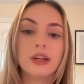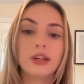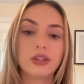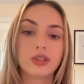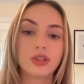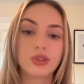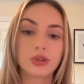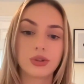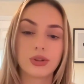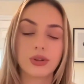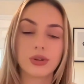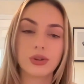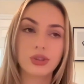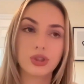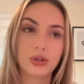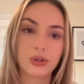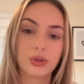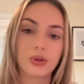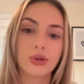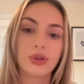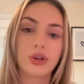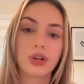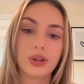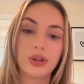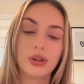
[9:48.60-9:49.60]

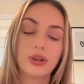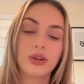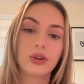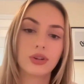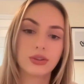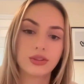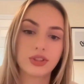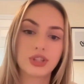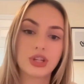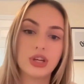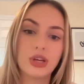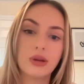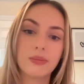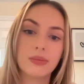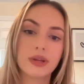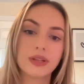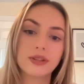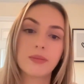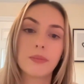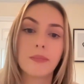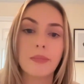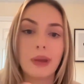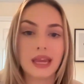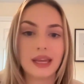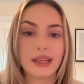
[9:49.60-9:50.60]
sure consumers
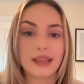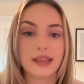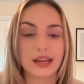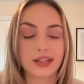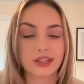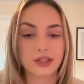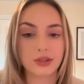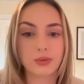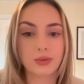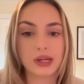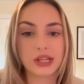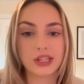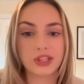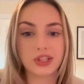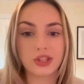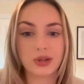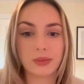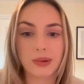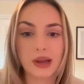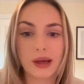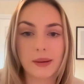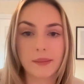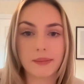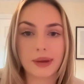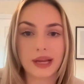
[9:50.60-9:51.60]
make that switch to
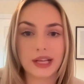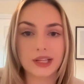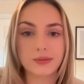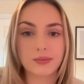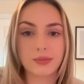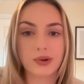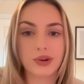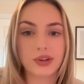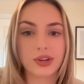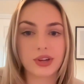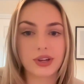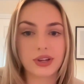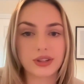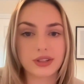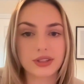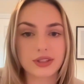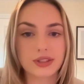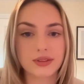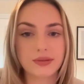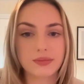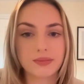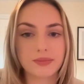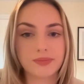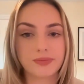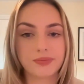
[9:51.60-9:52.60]
plant-based
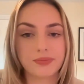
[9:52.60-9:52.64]
products.